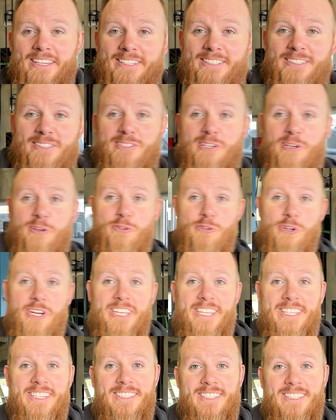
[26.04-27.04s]
The
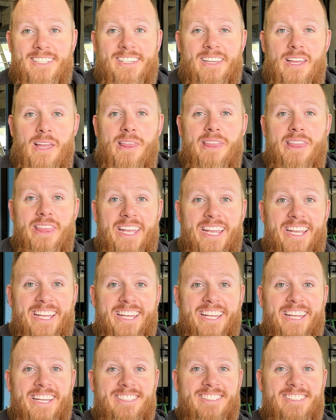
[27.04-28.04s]
green thing
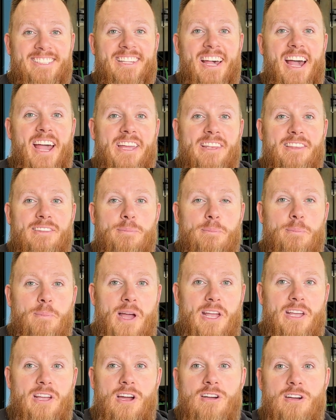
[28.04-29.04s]
inside
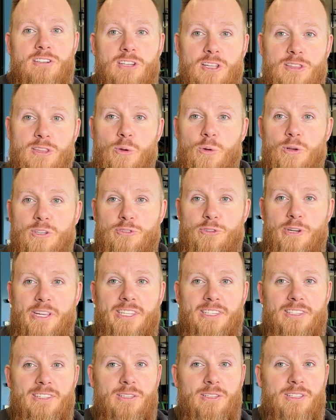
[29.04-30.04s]
my car. Not the
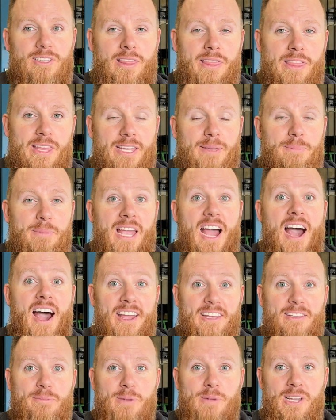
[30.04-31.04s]
green thing
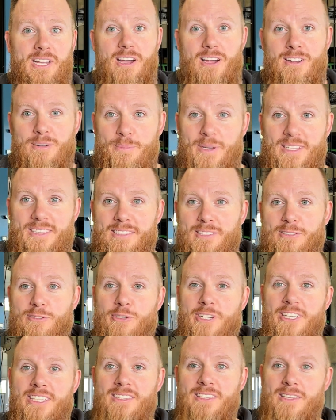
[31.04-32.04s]
behind my car, but the
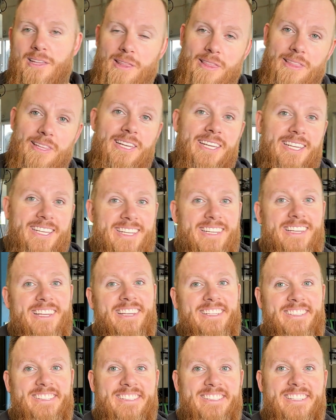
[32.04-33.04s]
green thing
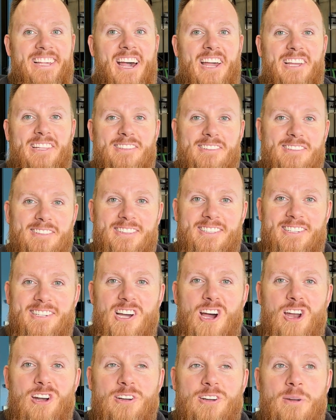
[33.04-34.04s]
inside the
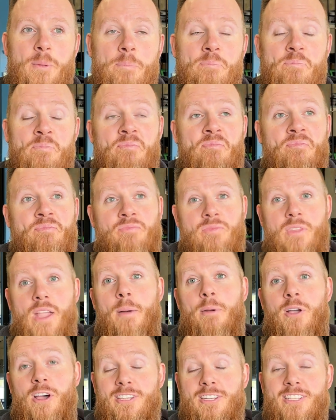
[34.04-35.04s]
car.
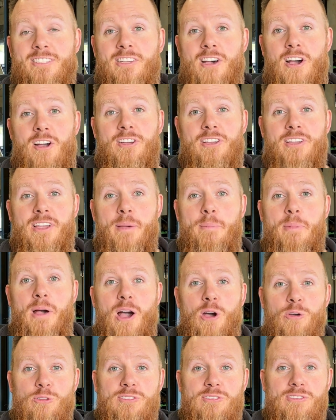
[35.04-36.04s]
I'm gonna talk
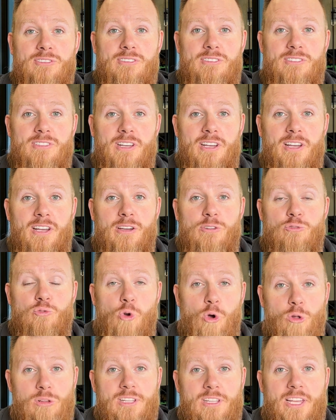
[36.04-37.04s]
about the
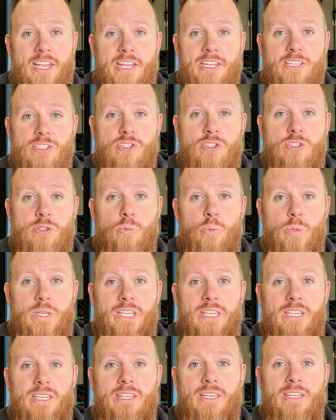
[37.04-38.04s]
roll cage
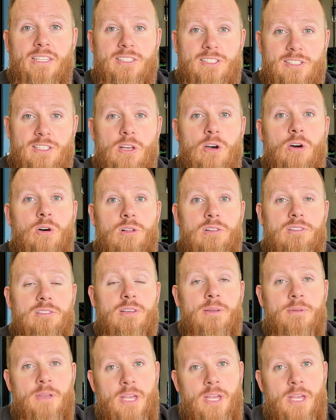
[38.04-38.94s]
we installed.